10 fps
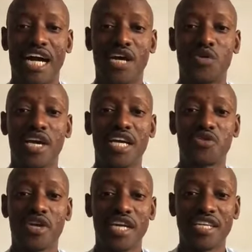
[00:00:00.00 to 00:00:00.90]
And we are here
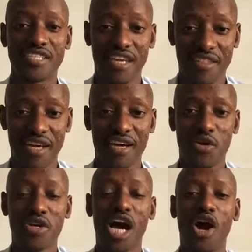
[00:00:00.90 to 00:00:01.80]
to guide each other
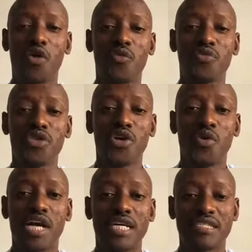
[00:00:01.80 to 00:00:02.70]
on how
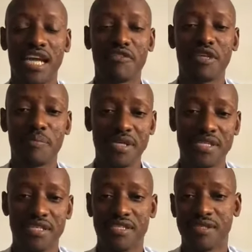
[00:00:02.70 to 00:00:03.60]
we can thrive in
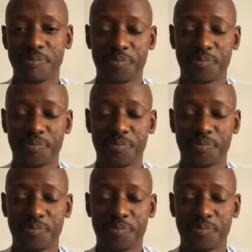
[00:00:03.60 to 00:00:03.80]
business.